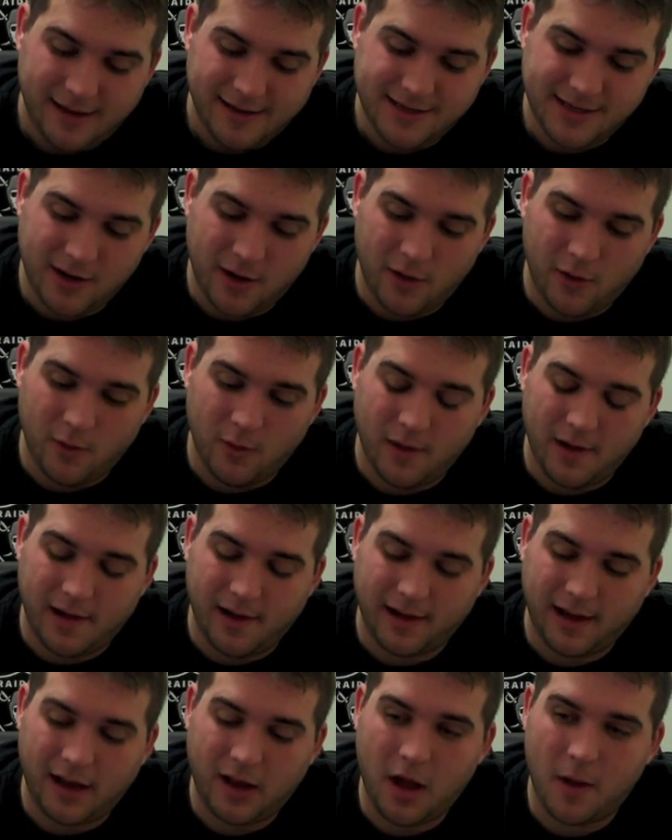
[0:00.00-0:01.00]
So
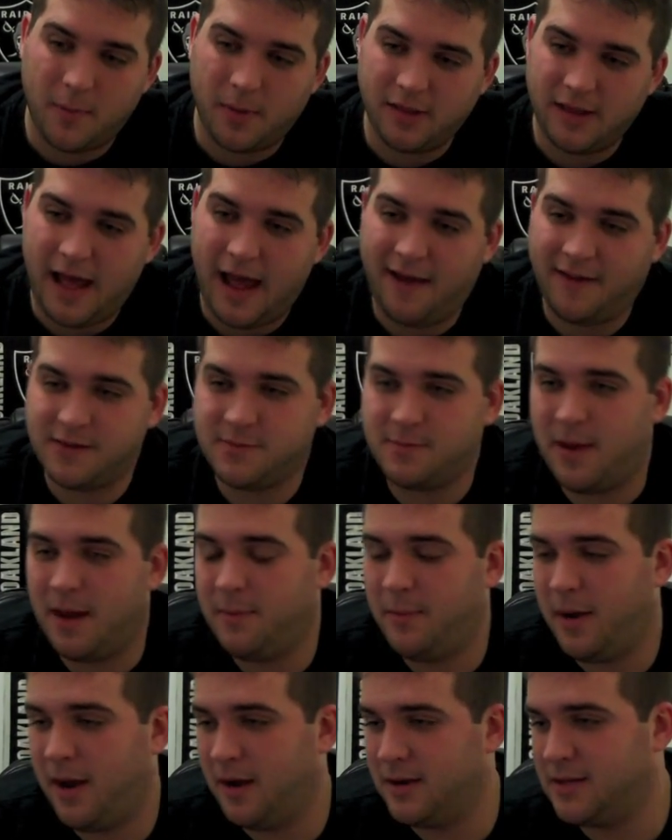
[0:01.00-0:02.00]
I got a couple laughs.
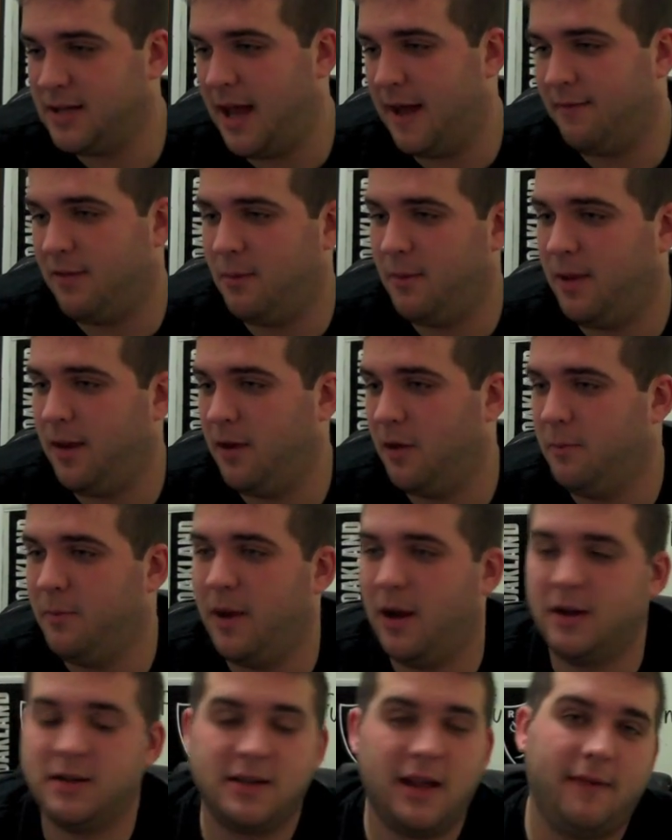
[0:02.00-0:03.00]
My parents laughed at me, her
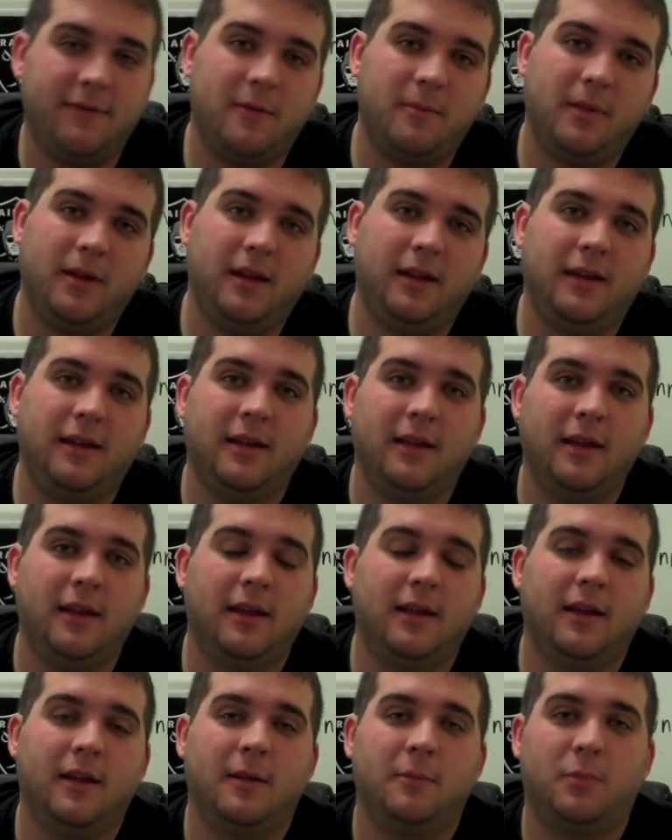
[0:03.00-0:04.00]
parents laughed at me,
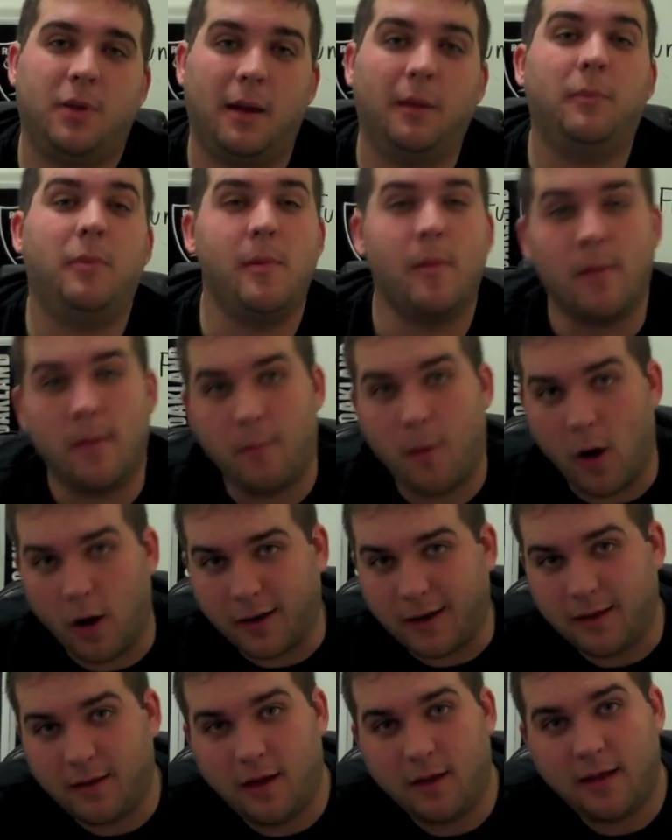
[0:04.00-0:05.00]
probably people in the
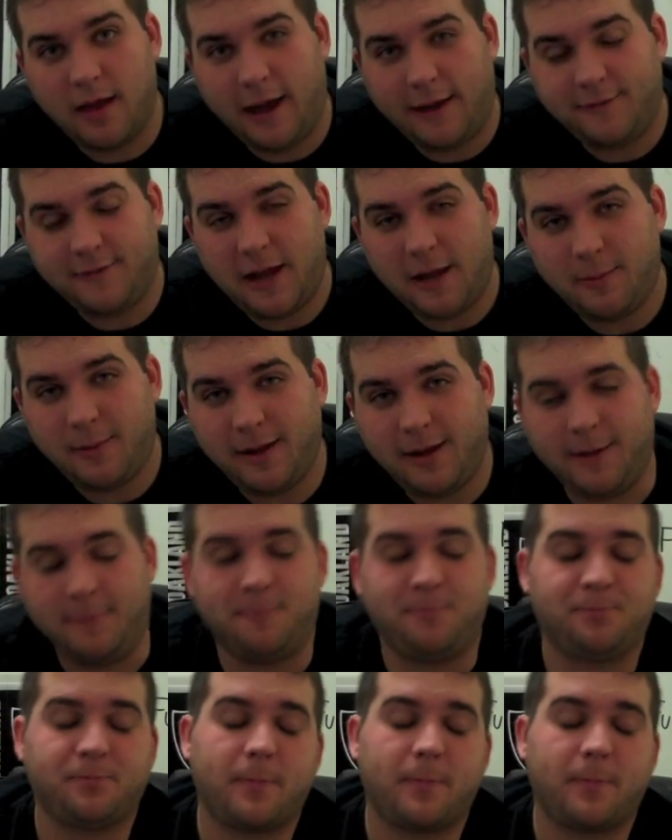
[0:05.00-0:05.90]
parking lot laughed at me.